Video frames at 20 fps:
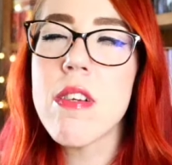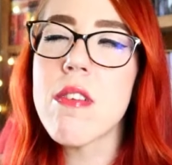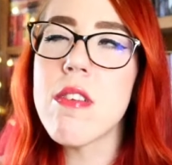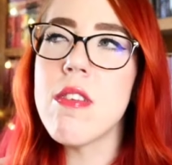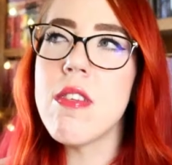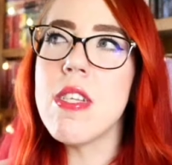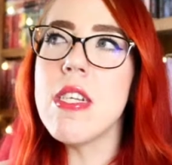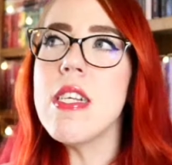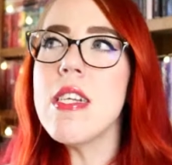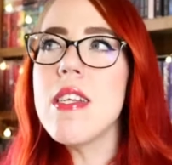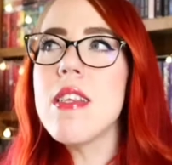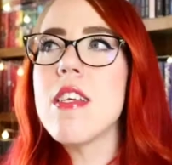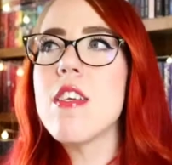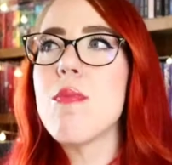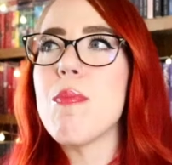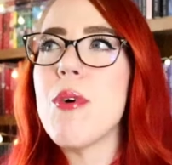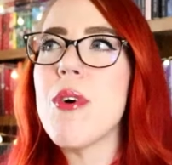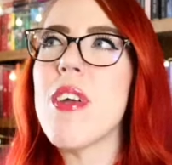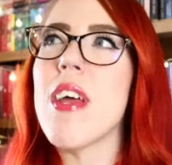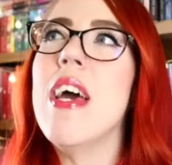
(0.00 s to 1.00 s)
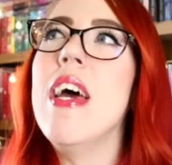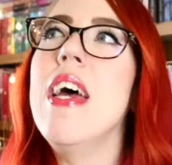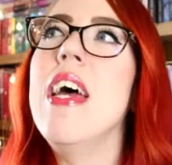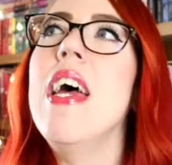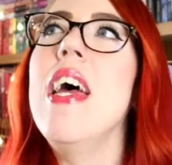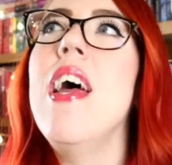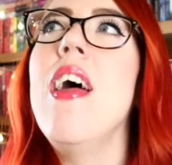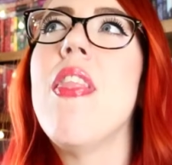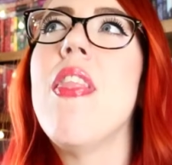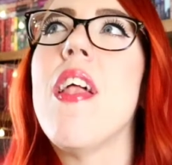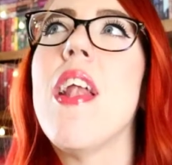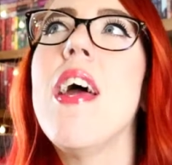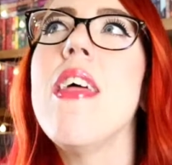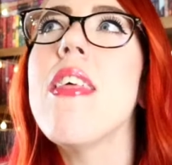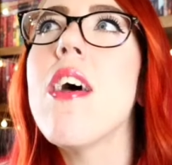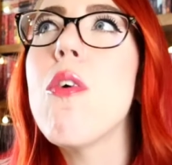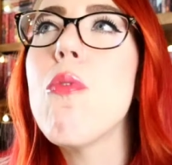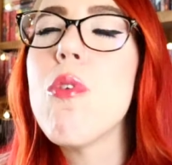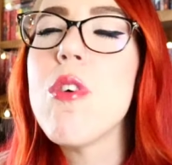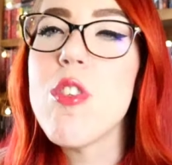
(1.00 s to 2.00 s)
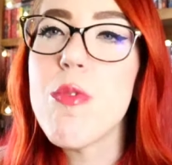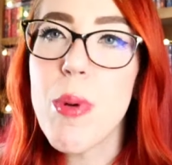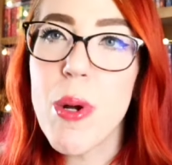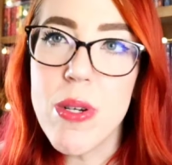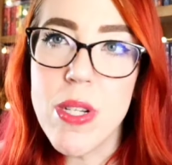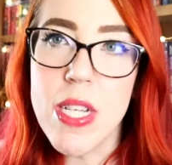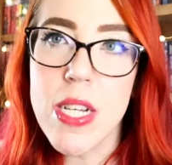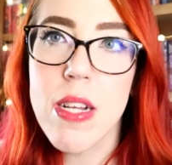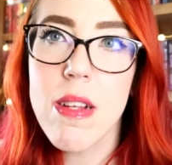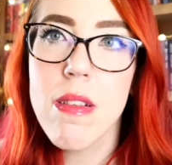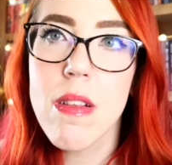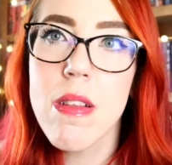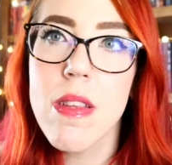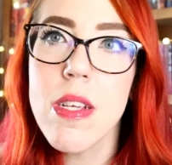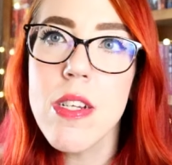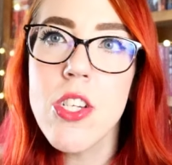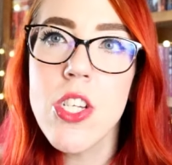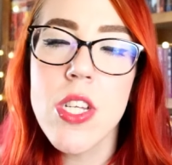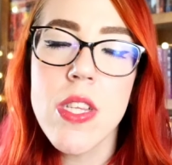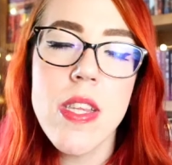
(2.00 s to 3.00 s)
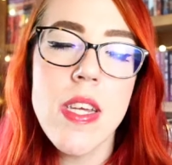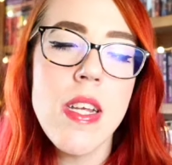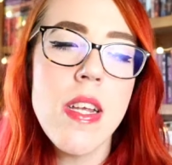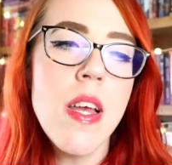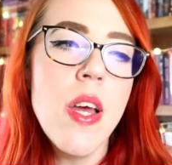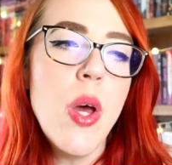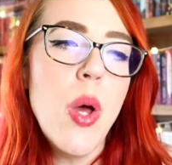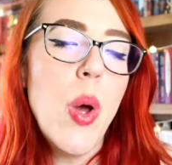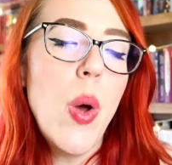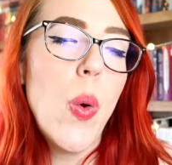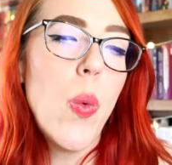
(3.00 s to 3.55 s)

There's a scene in this book that I thought was particularly chilling,